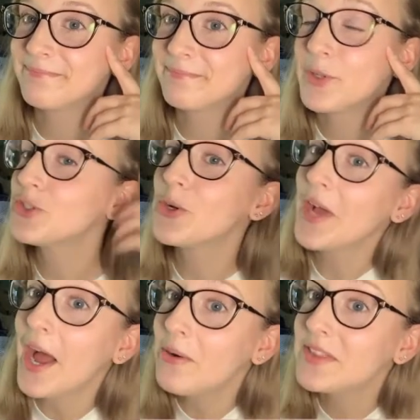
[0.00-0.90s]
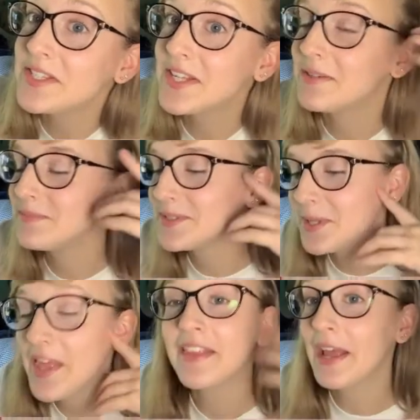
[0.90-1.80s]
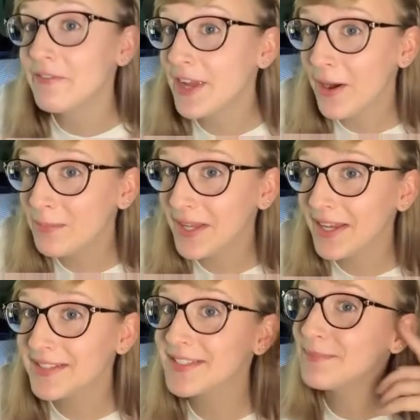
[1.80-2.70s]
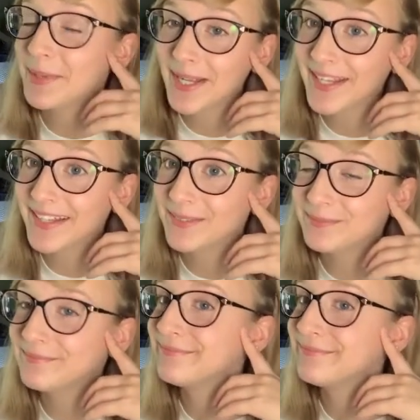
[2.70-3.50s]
There's no cow in The Sims. They have cow plants, but again,